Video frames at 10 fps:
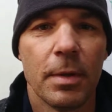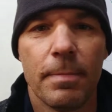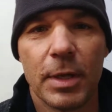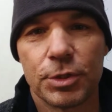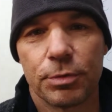
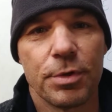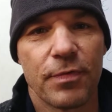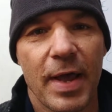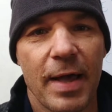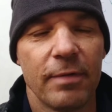measuring your
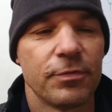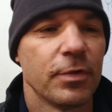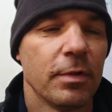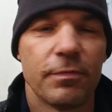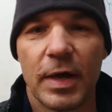
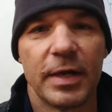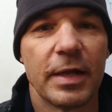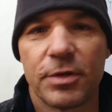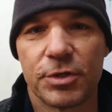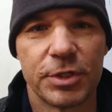valves, finding
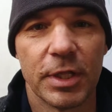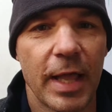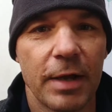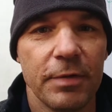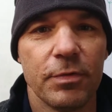out they're still
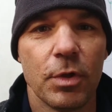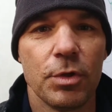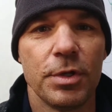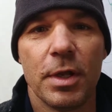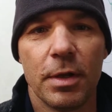out even though
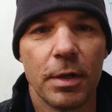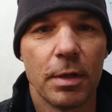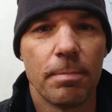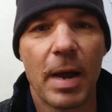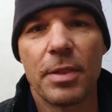you did it
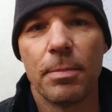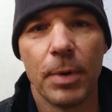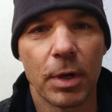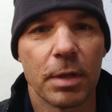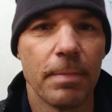by the
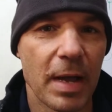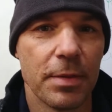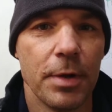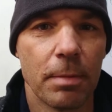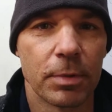book and by
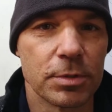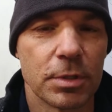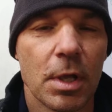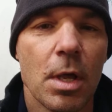the numbers.